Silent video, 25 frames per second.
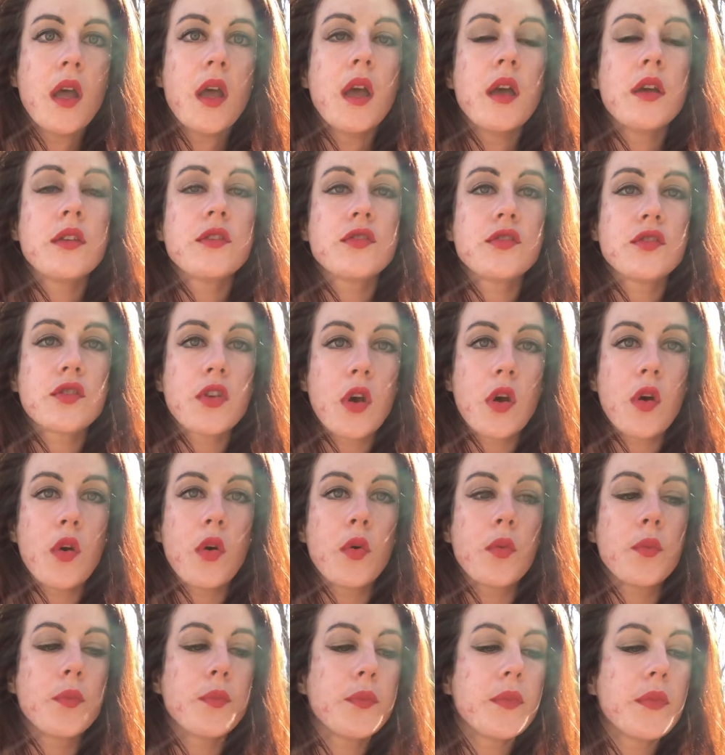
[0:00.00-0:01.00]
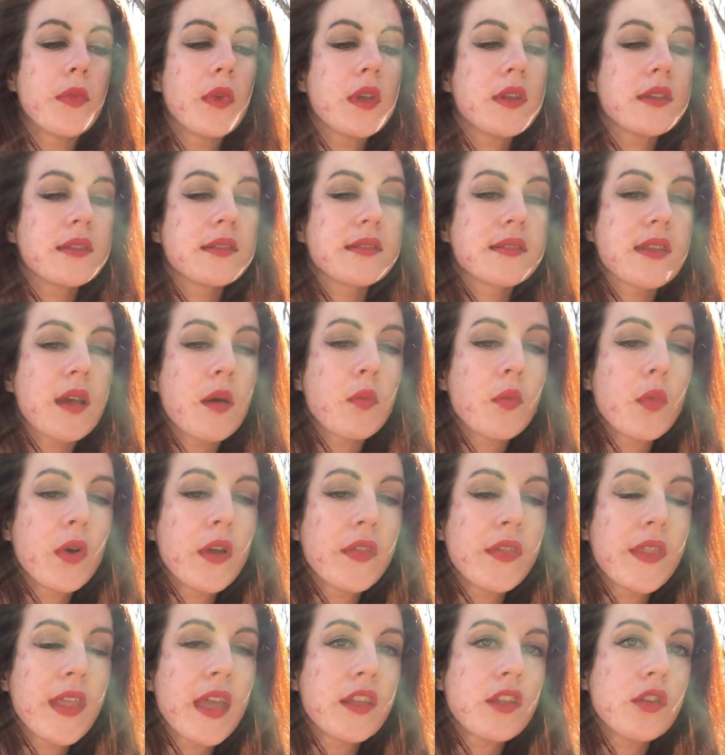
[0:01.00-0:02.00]
So
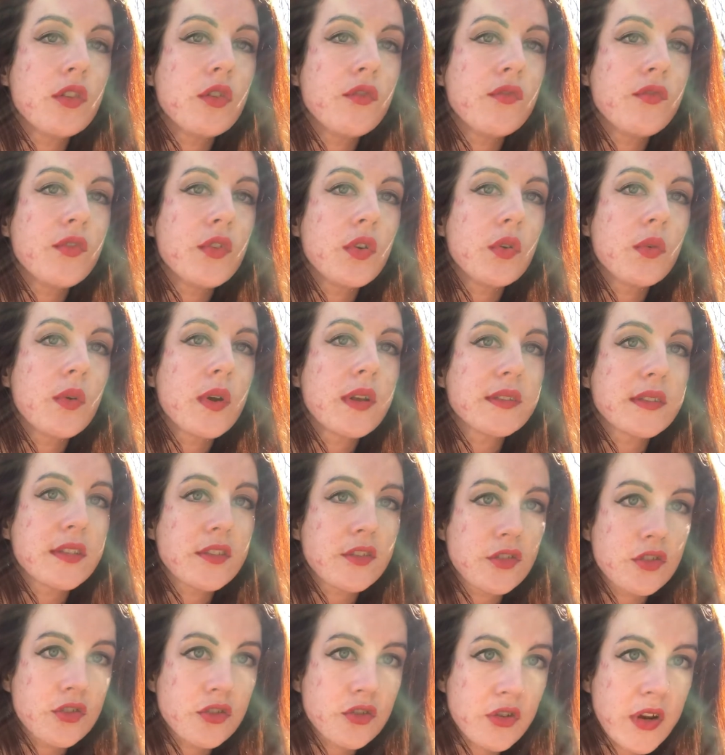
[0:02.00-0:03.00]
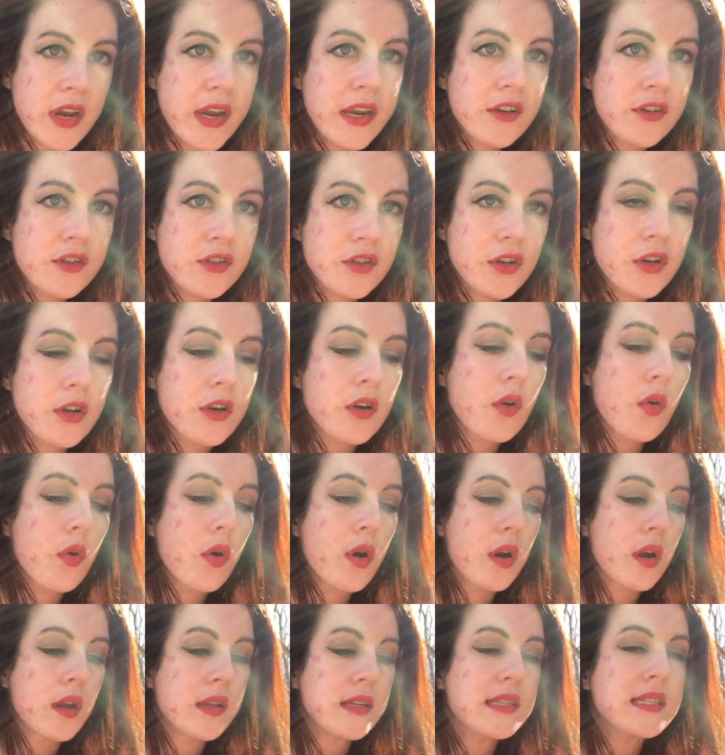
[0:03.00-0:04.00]
someone that you view as a stranger
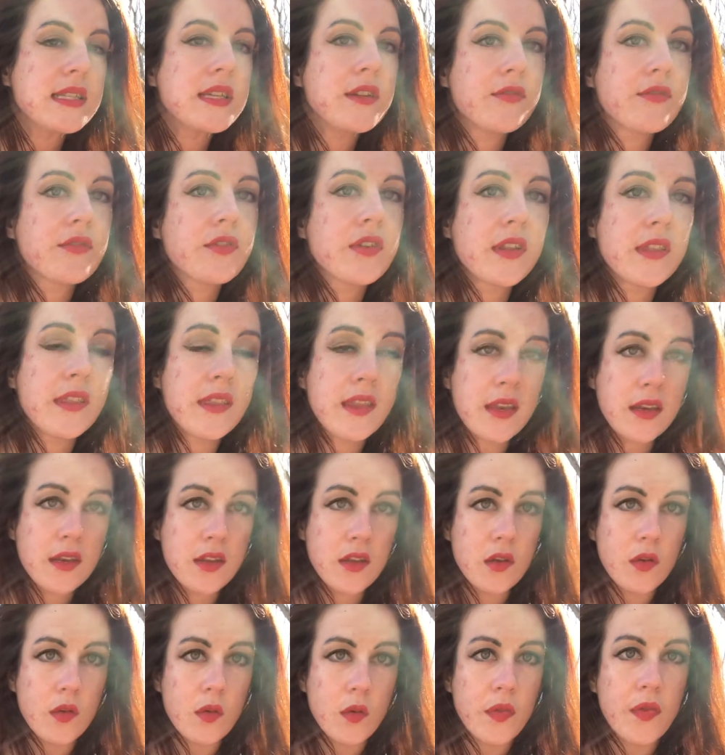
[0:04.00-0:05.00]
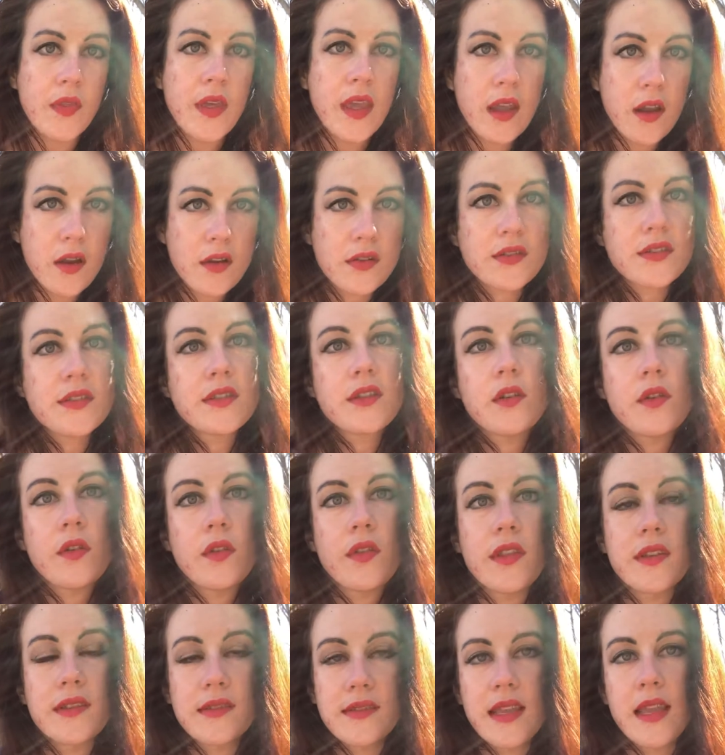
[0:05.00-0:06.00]
or different than you, they are still
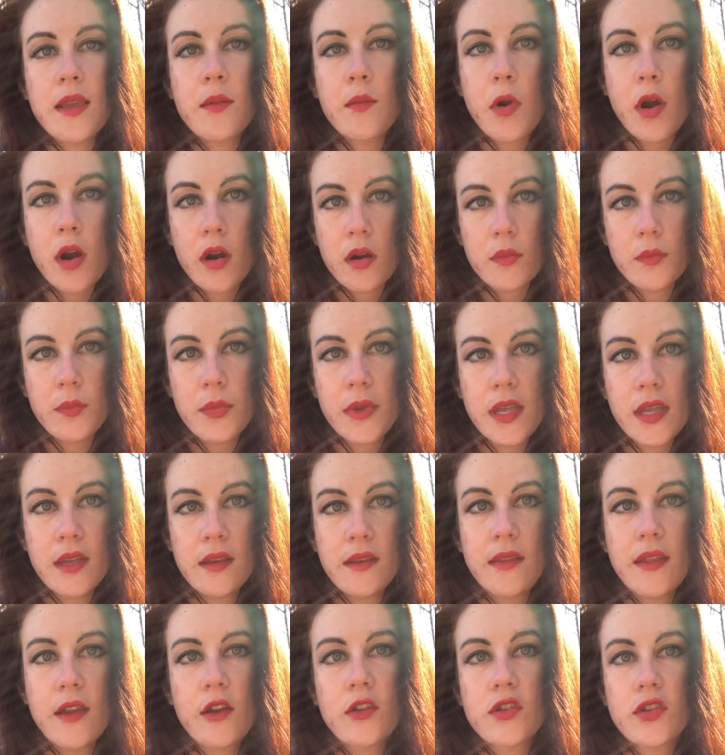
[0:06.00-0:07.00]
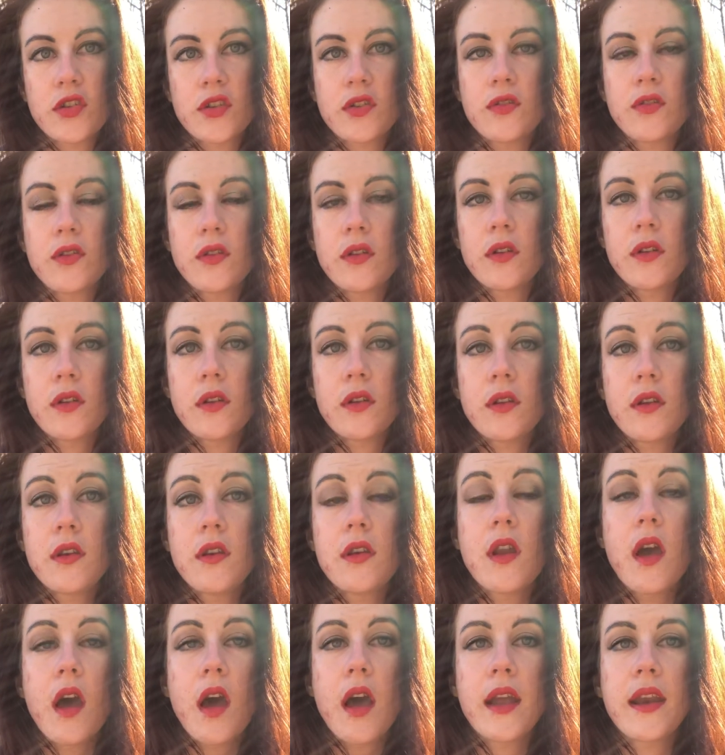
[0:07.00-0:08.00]
the same heartbeat. They're just
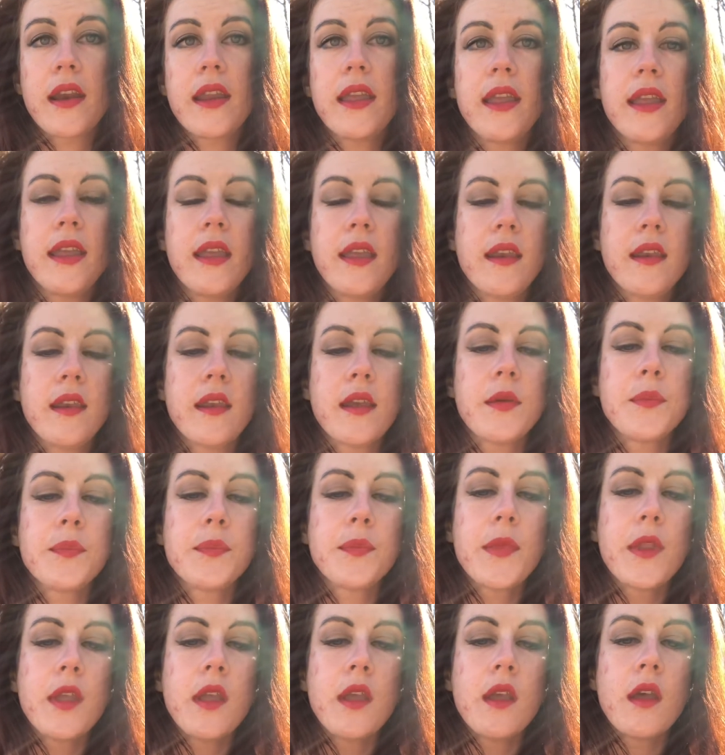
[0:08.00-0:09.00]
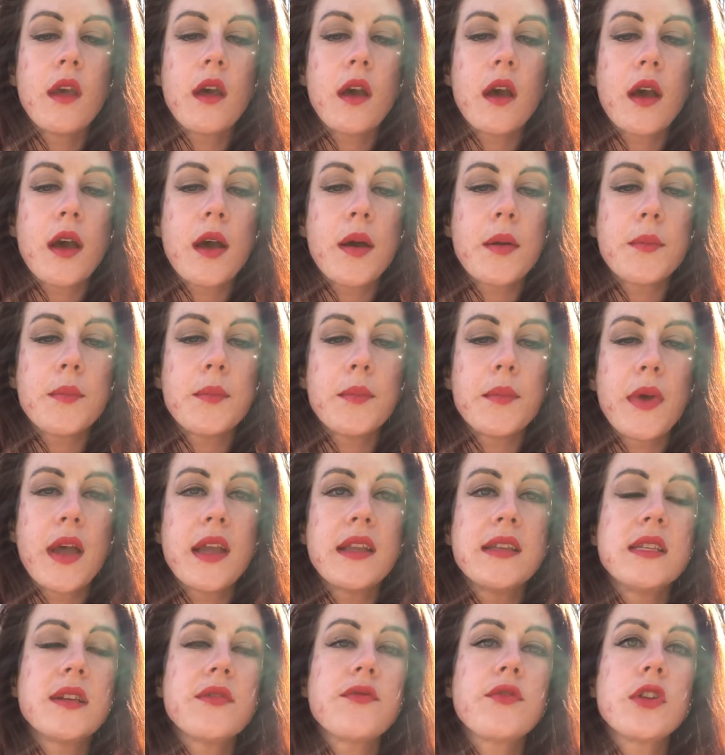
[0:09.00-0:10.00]
not in a
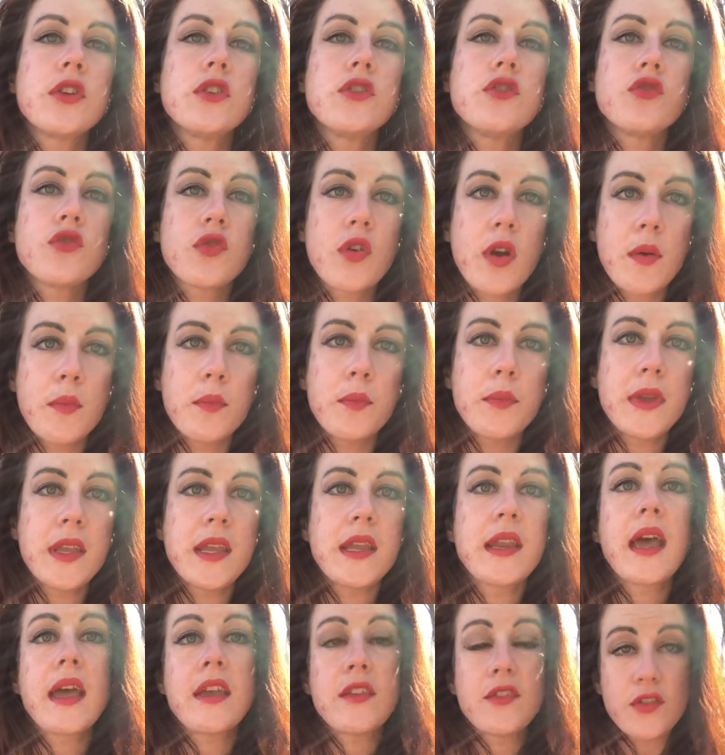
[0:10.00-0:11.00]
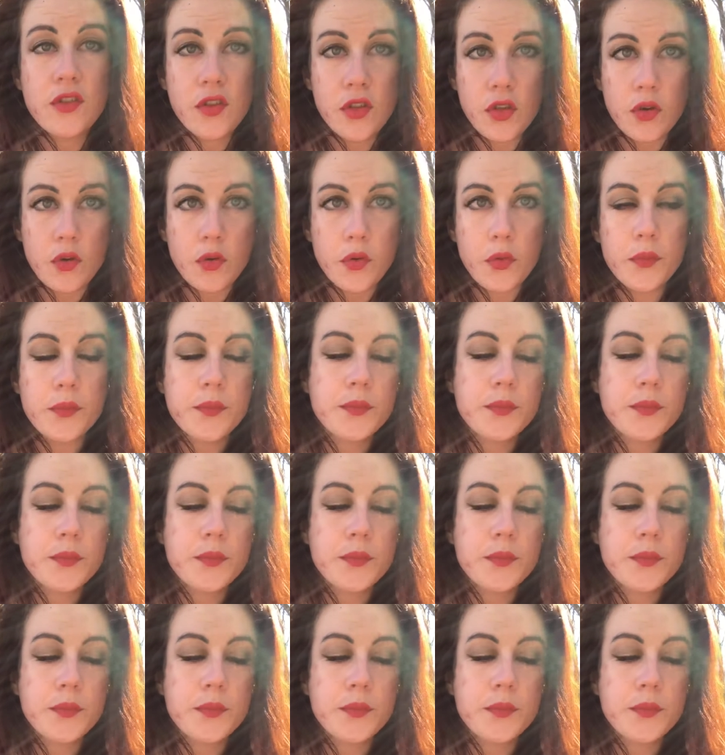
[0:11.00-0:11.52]
different drum beat as you.